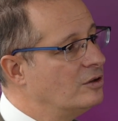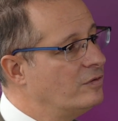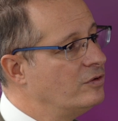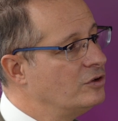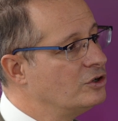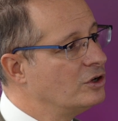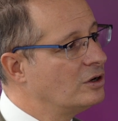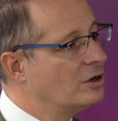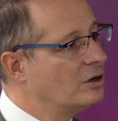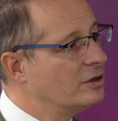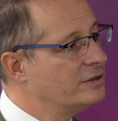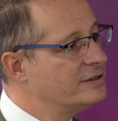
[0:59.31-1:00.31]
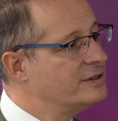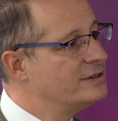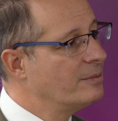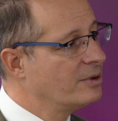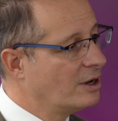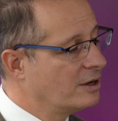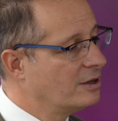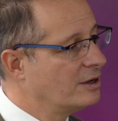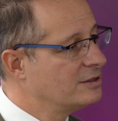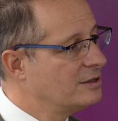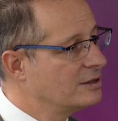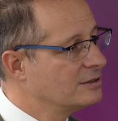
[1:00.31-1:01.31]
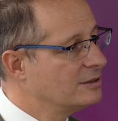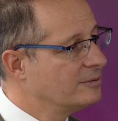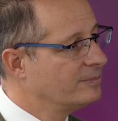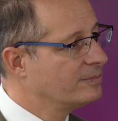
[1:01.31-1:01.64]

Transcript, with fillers: the future system characteristics.